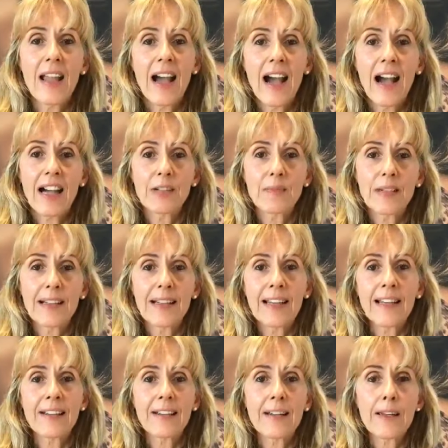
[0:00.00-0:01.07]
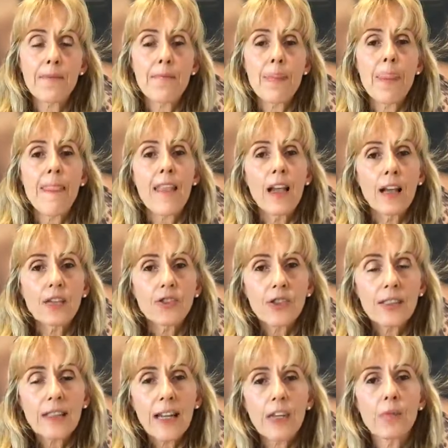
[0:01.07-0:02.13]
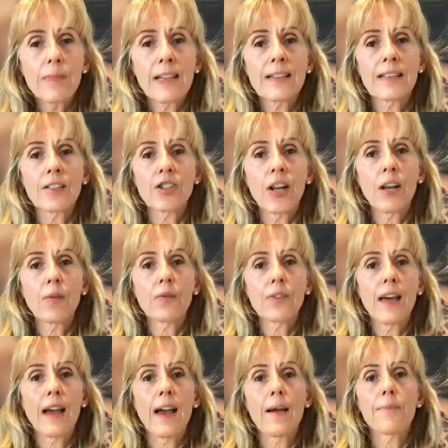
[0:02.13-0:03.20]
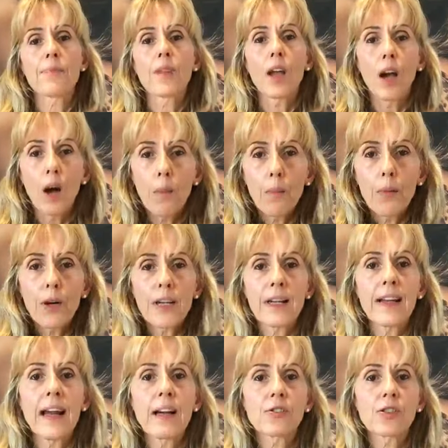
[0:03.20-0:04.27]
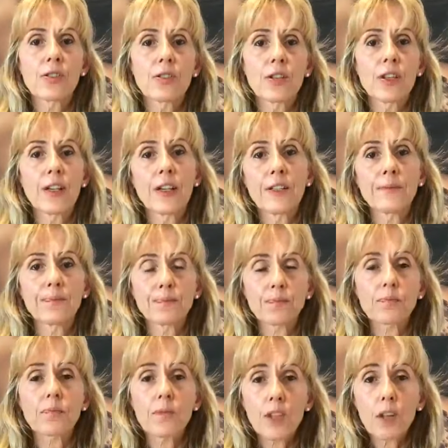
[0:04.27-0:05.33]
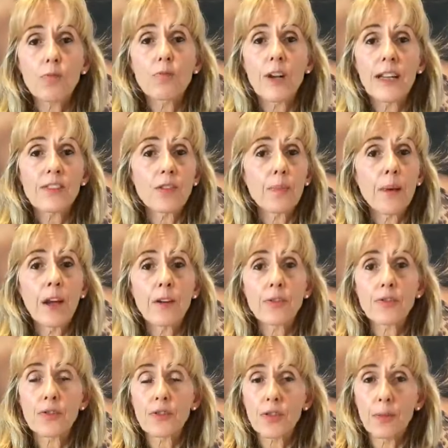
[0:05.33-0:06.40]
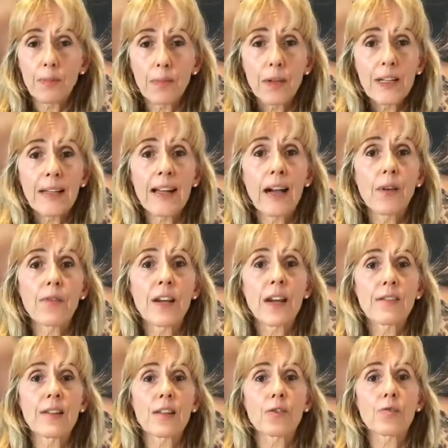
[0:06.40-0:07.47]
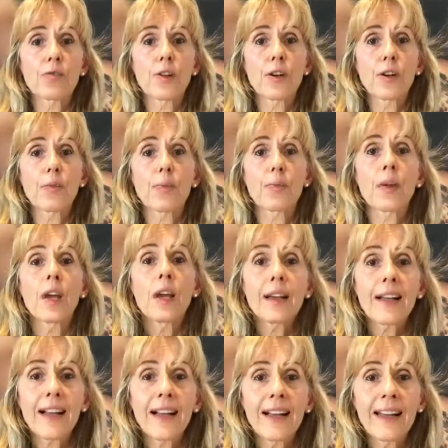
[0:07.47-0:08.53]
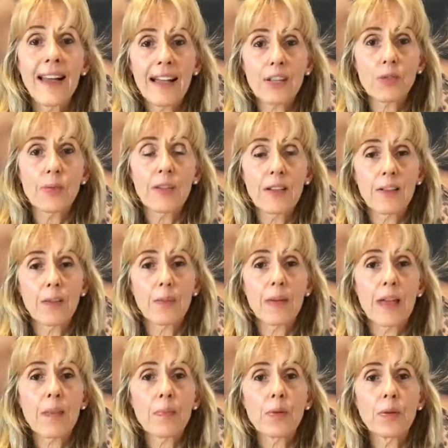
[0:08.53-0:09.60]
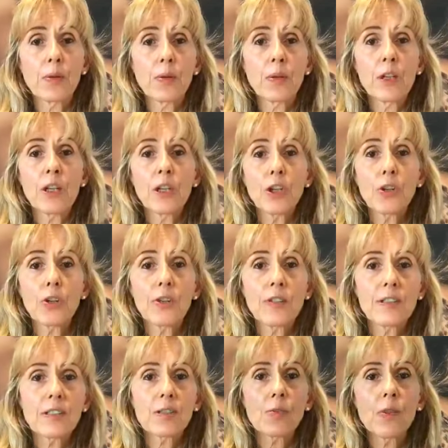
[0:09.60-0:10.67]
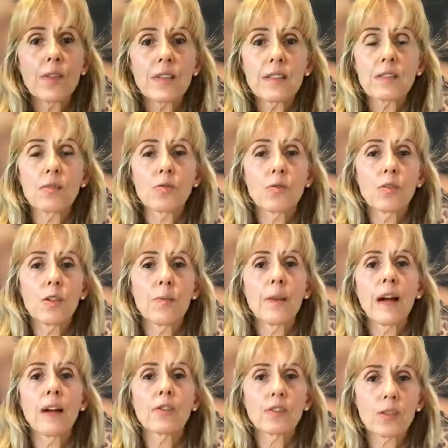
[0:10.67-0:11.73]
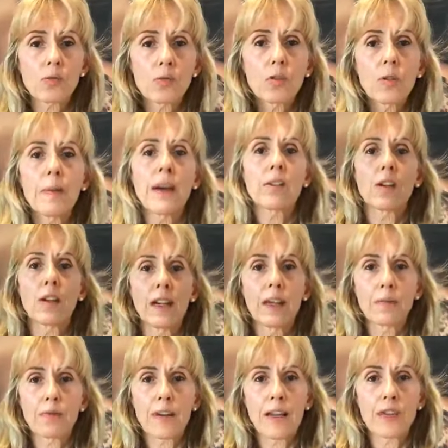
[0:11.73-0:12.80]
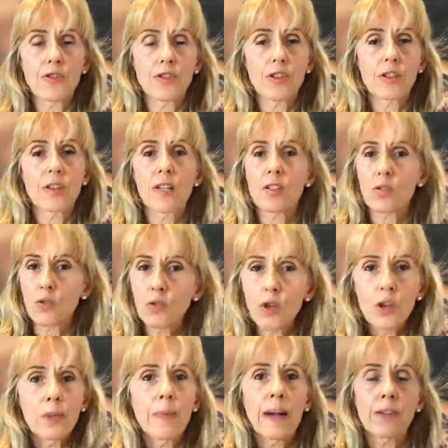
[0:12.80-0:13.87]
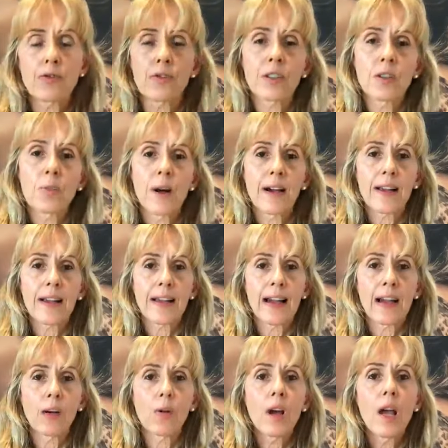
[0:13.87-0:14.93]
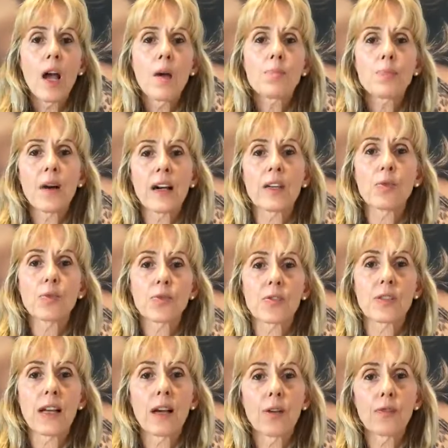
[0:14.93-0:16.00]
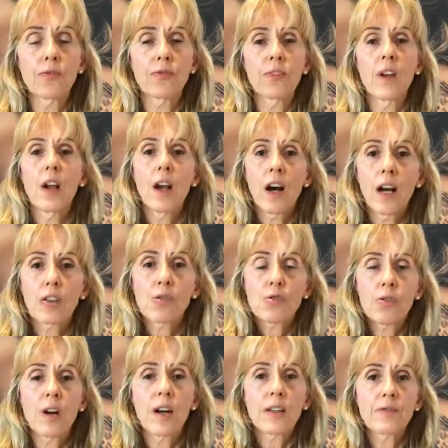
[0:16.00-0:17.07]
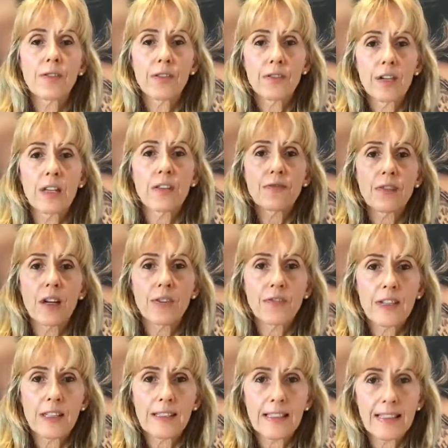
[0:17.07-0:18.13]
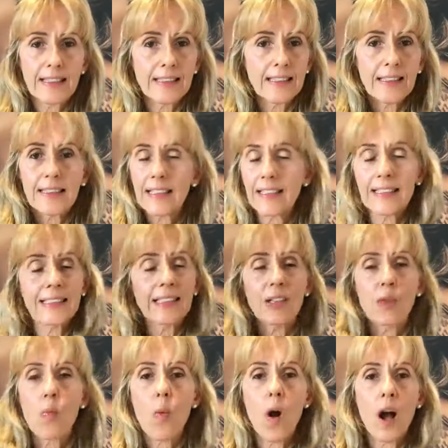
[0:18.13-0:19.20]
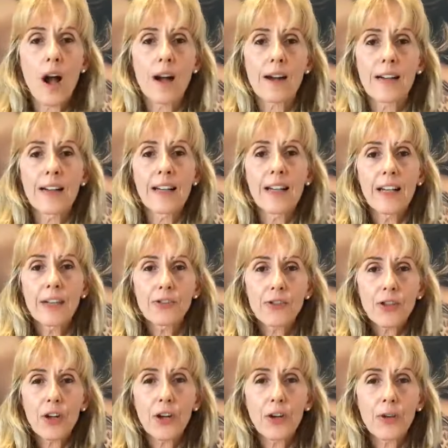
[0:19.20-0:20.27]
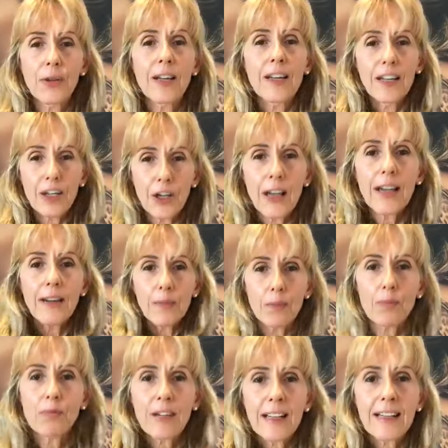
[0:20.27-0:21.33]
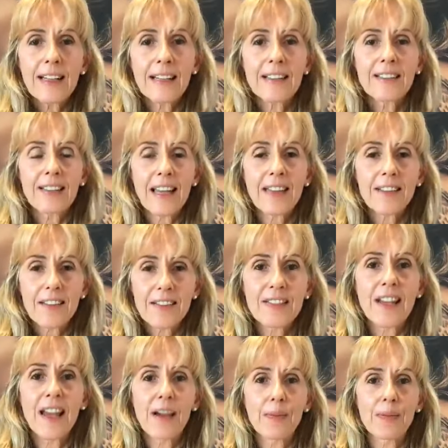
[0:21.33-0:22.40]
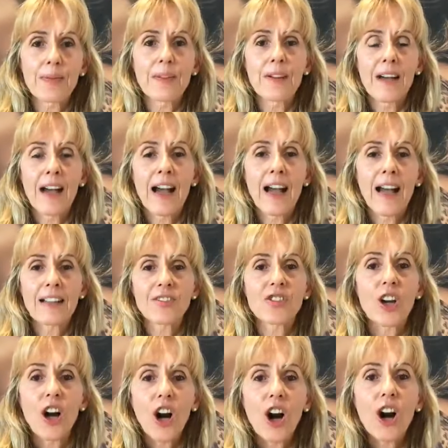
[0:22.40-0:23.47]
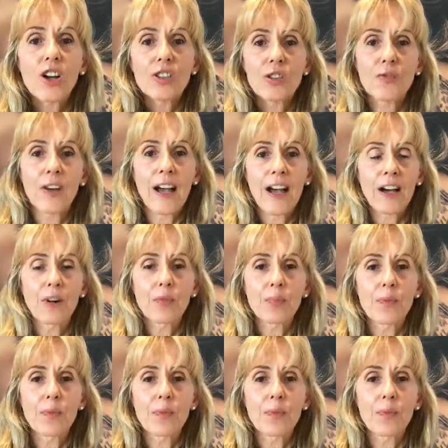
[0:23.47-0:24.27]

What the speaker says: admin lady. Just get your message out there. Put it out on the, write a post, put it out there in the group. Connect with other people. You know, this is what this is all about. It's all about collaboration. It's not about trying to work it out by yourself. I tried for 35 years, ladies, and it didn't work. So really take the step and ask for help.